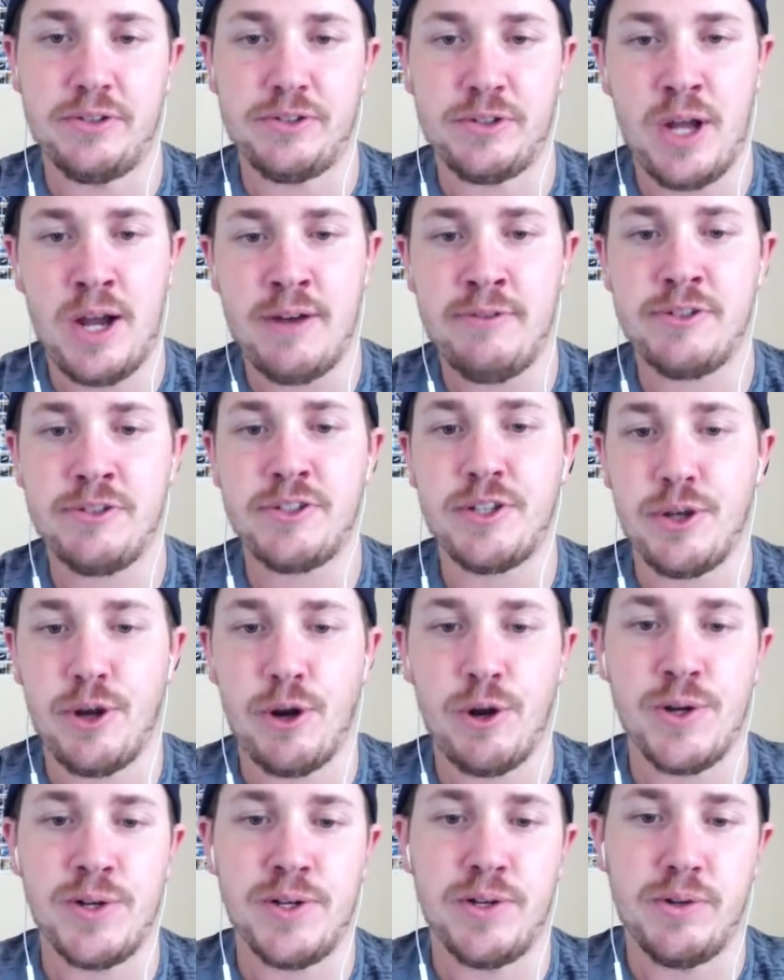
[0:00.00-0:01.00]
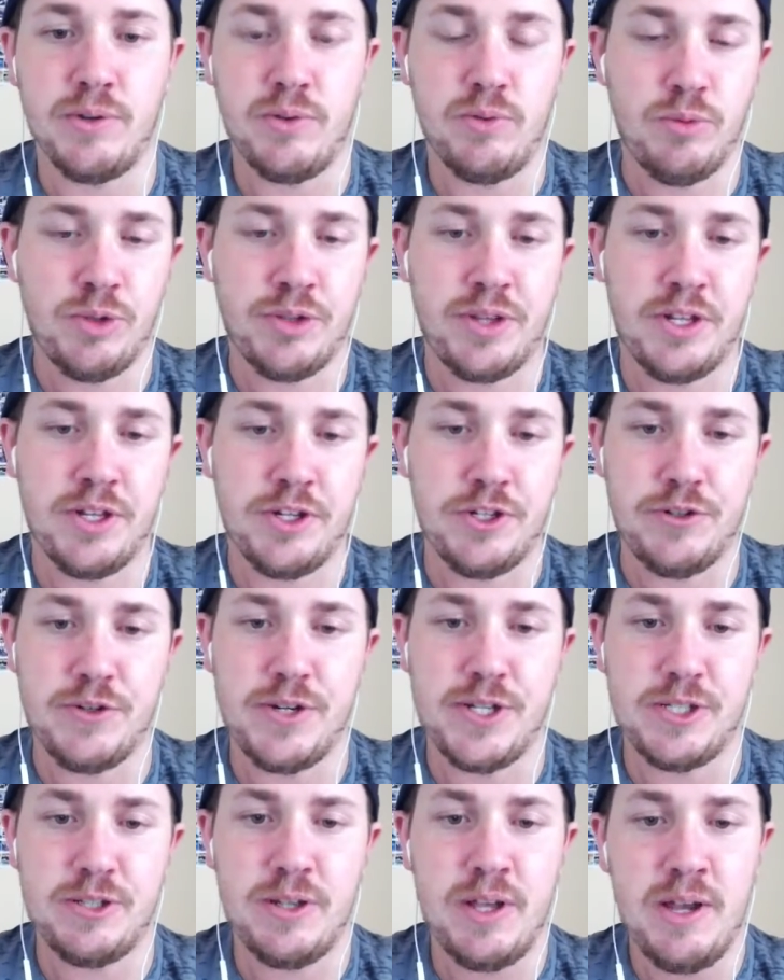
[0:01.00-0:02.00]
So obviously hurting with
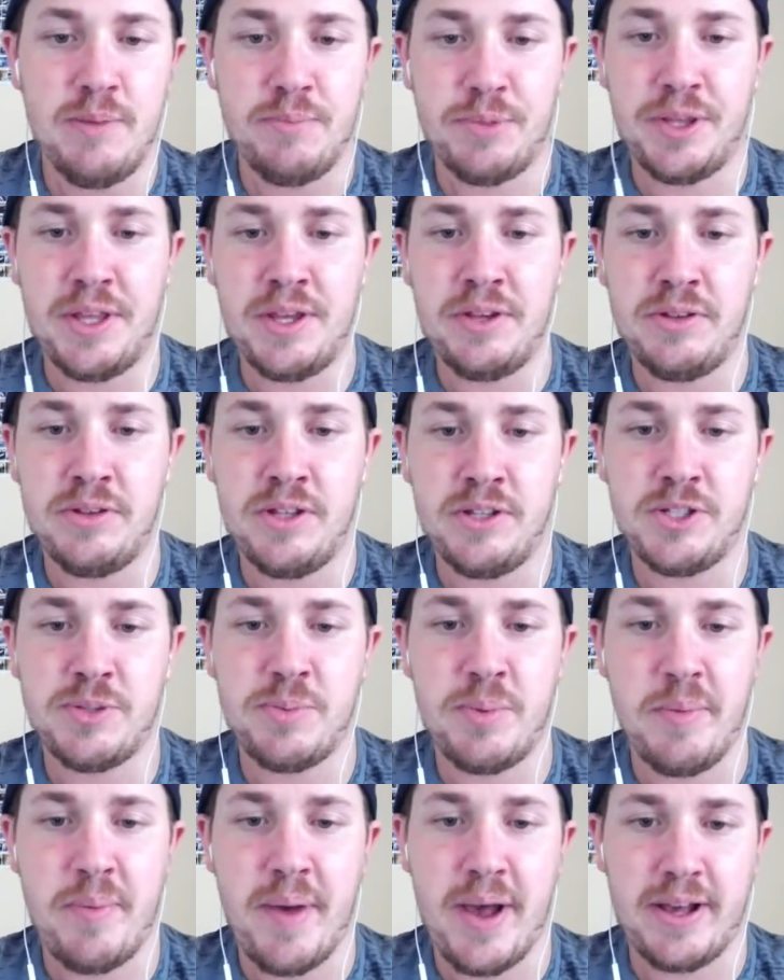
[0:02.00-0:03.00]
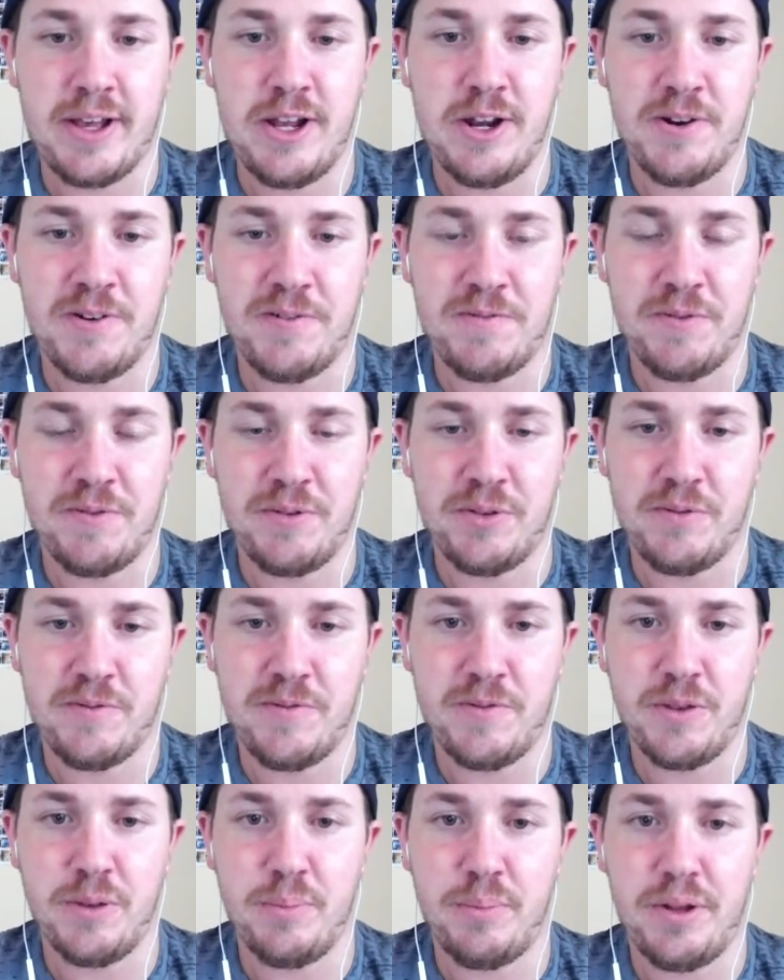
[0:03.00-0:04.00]
injuries, but they should be back here for
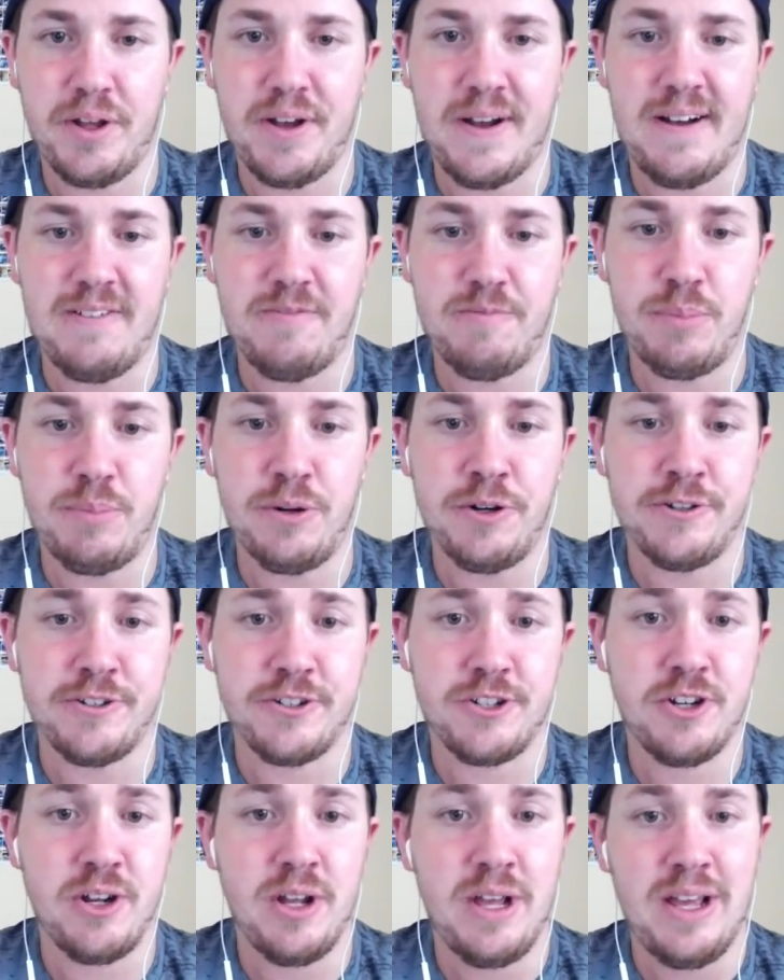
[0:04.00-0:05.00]
the playoff push.